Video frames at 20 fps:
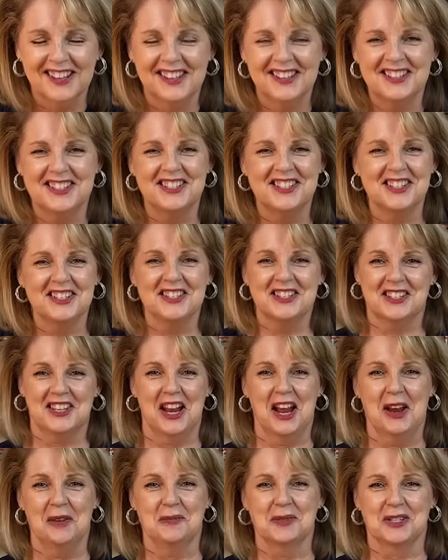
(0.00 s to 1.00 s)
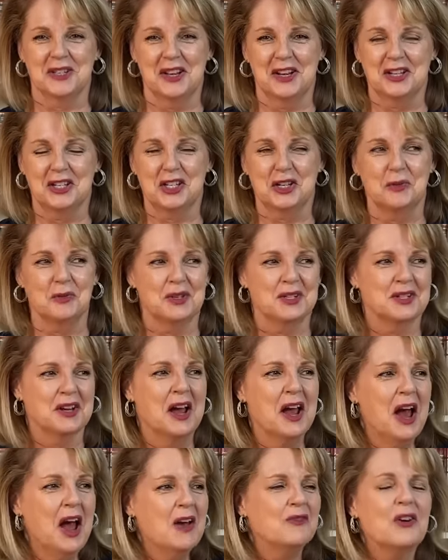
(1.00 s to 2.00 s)
It just seems like she was
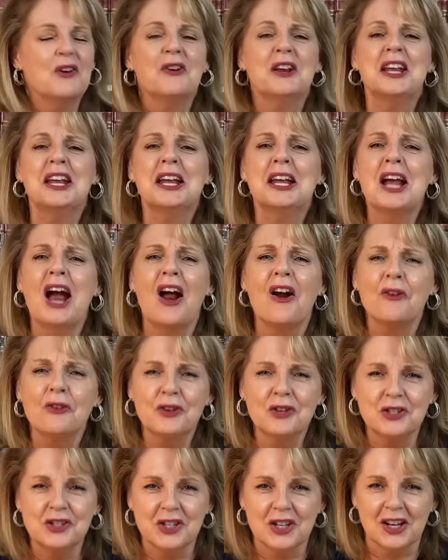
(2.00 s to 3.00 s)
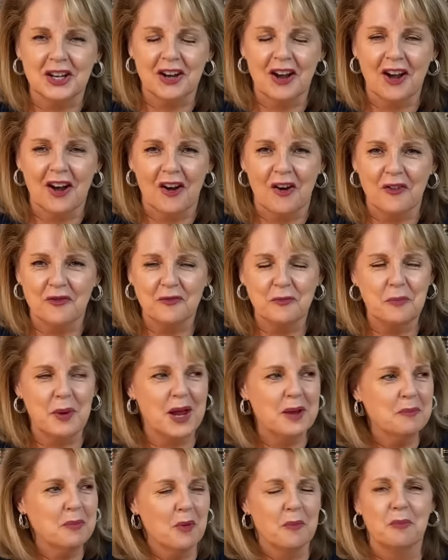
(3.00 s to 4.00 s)
very encouraging of
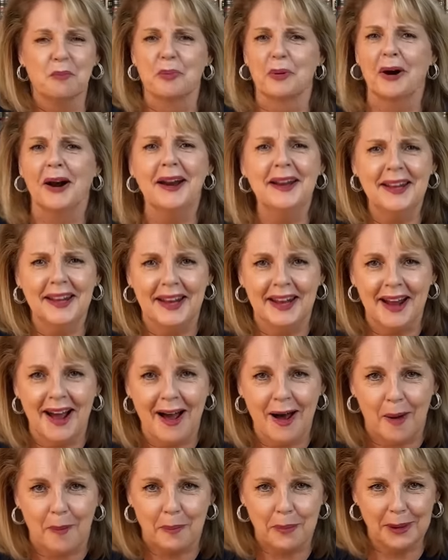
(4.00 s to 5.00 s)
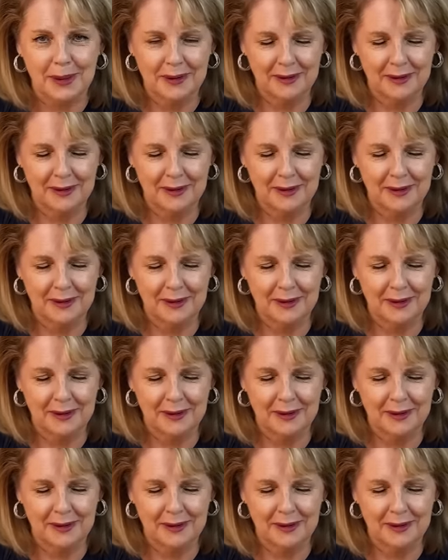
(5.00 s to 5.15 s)
people breaking up,